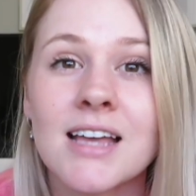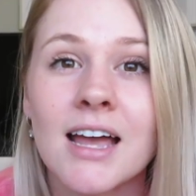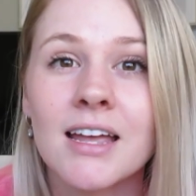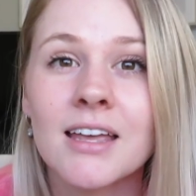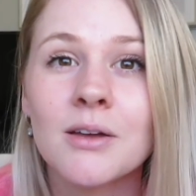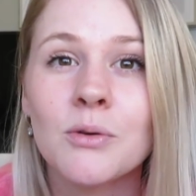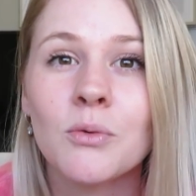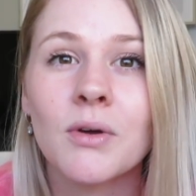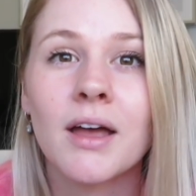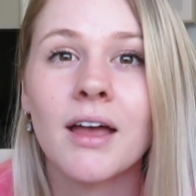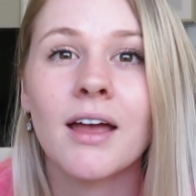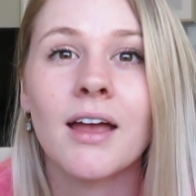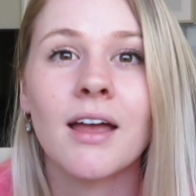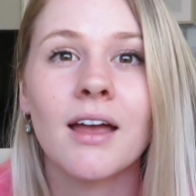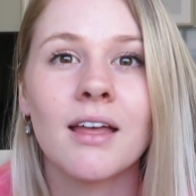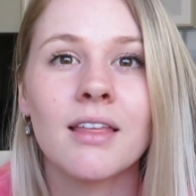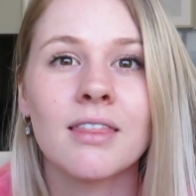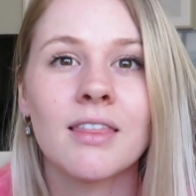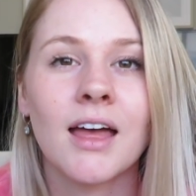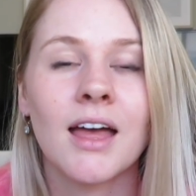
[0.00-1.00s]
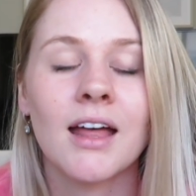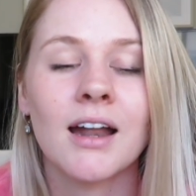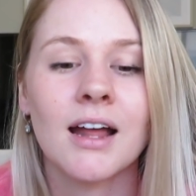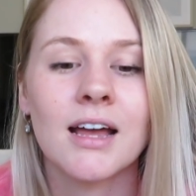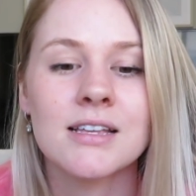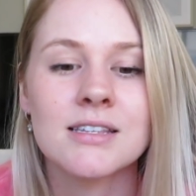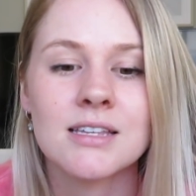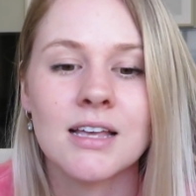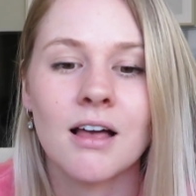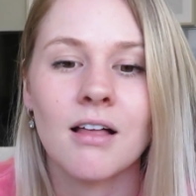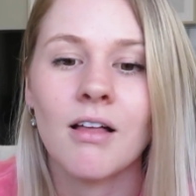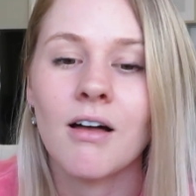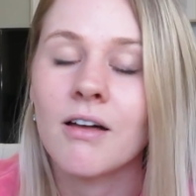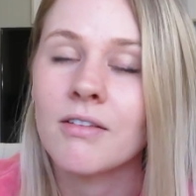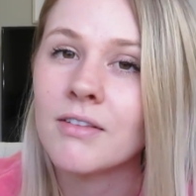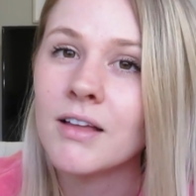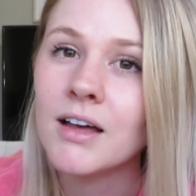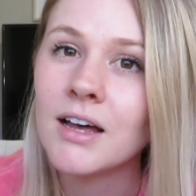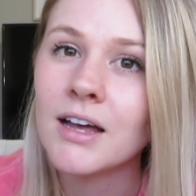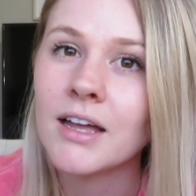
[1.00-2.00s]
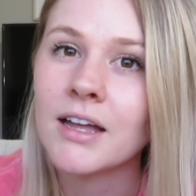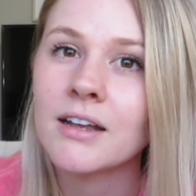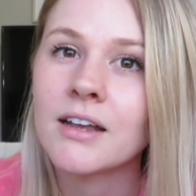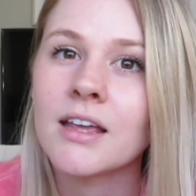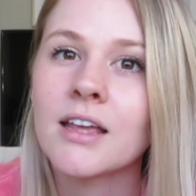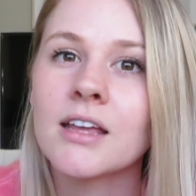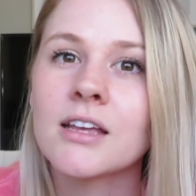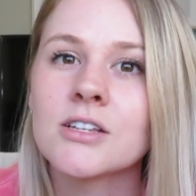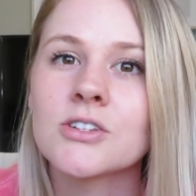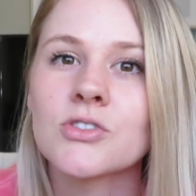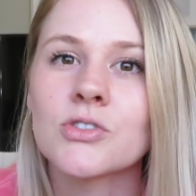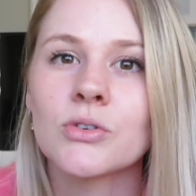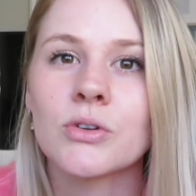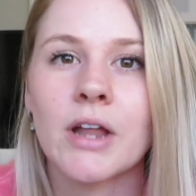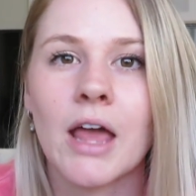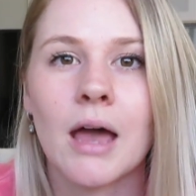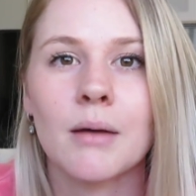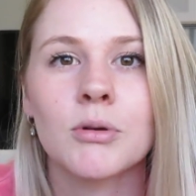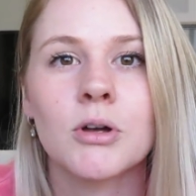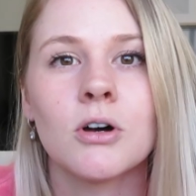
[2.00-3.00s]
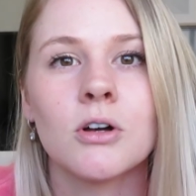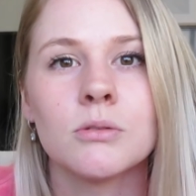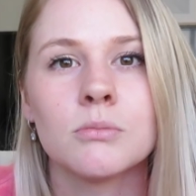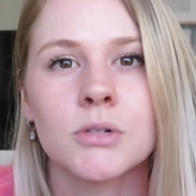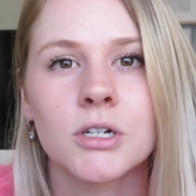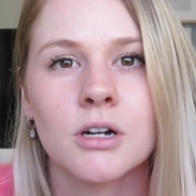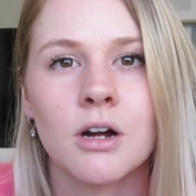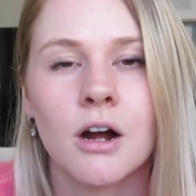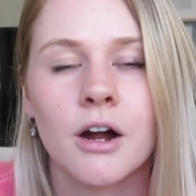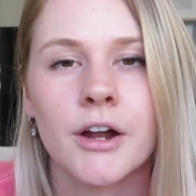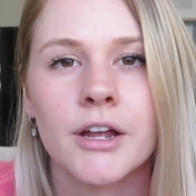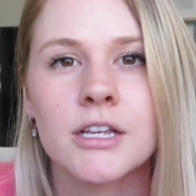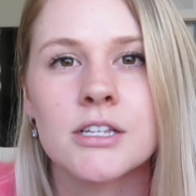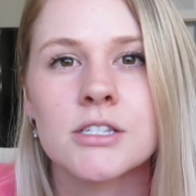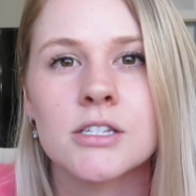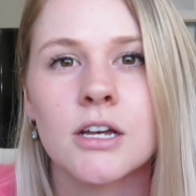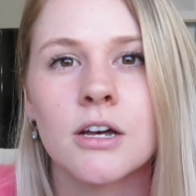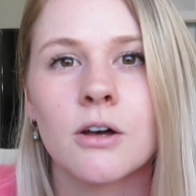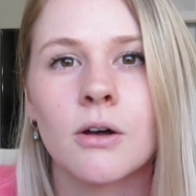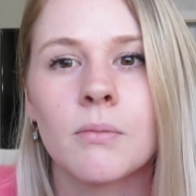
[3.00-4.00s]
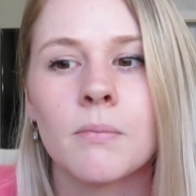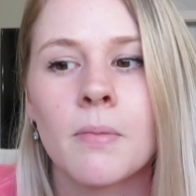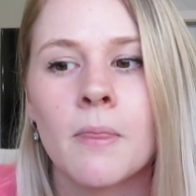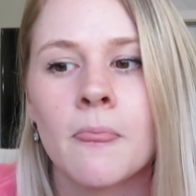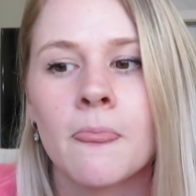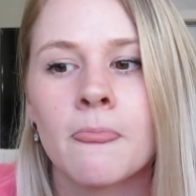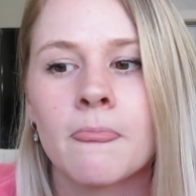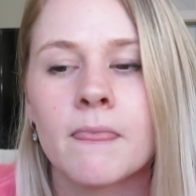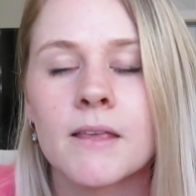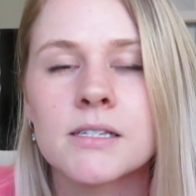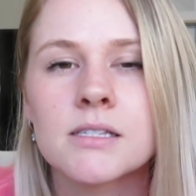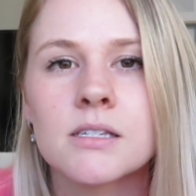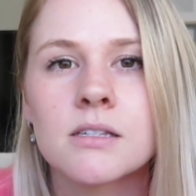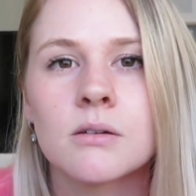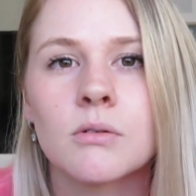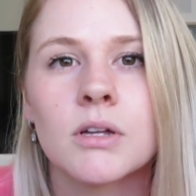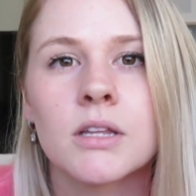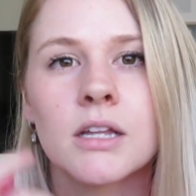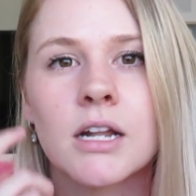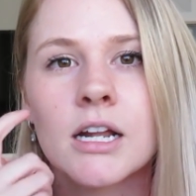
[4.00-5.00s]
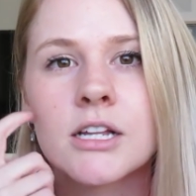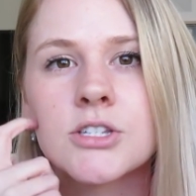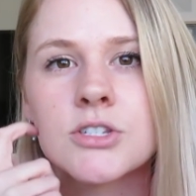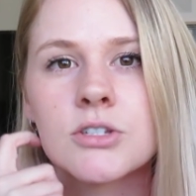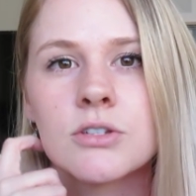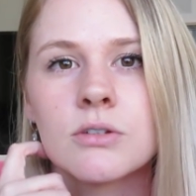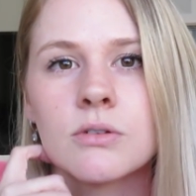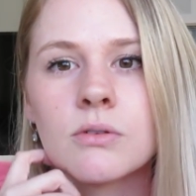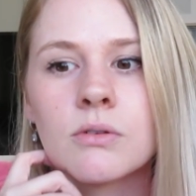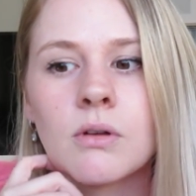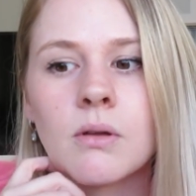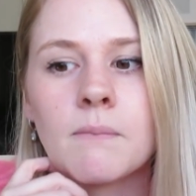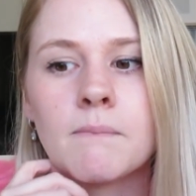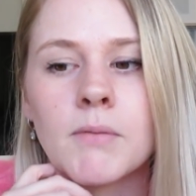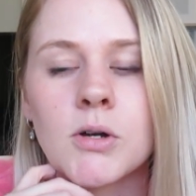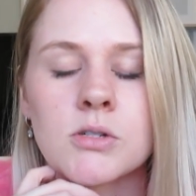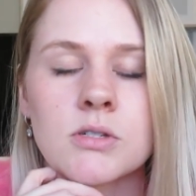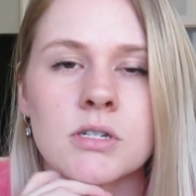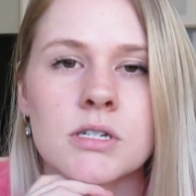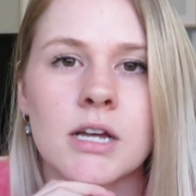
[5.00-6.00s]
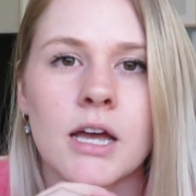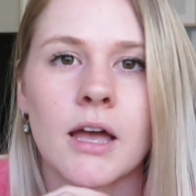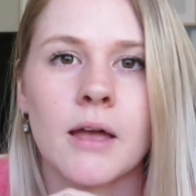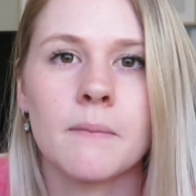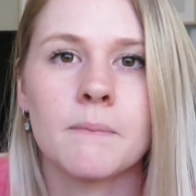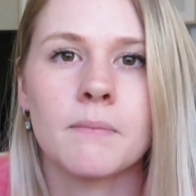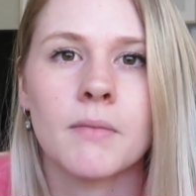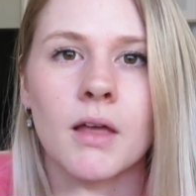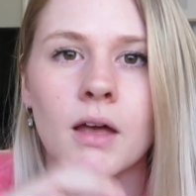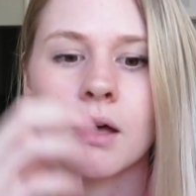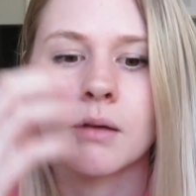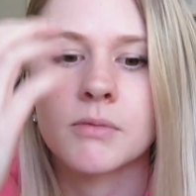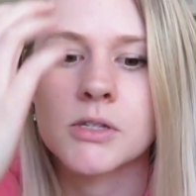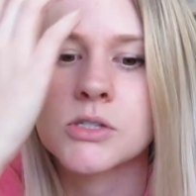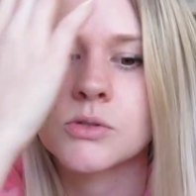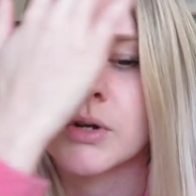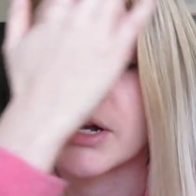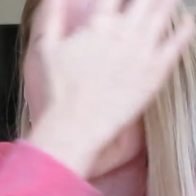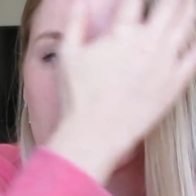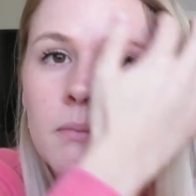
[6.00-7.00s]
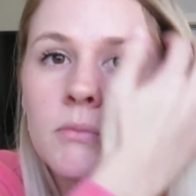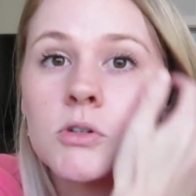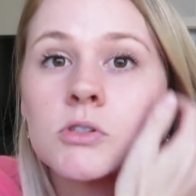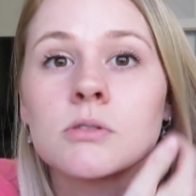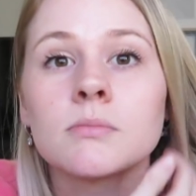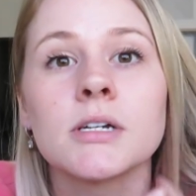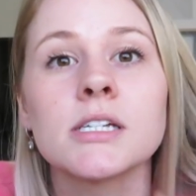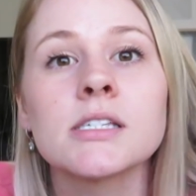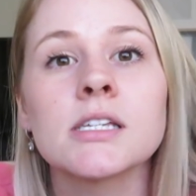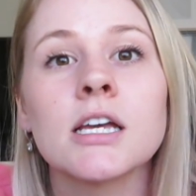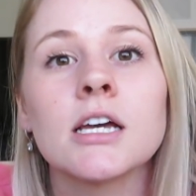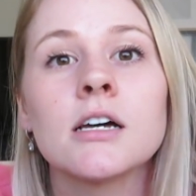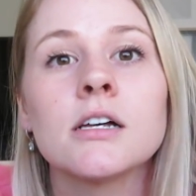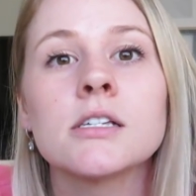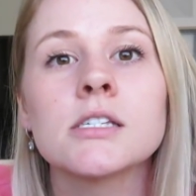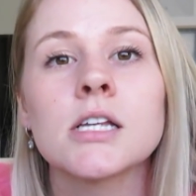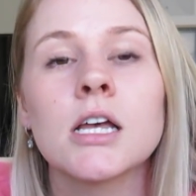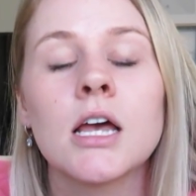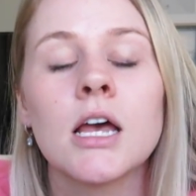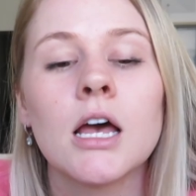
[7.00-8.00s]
Second way that I sell online is through an app called Mercari. So this is the one that I do most of the time. This is where I get most of my sales.